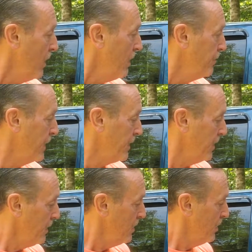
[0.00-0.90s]
But
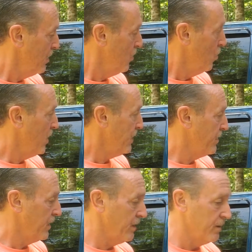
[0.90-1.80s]
what
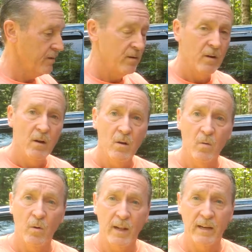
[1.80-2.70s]

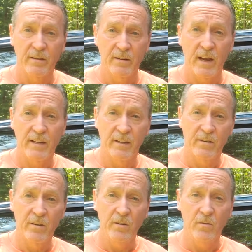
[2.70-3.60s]
I decided to
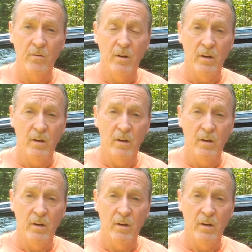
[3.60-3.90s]
do,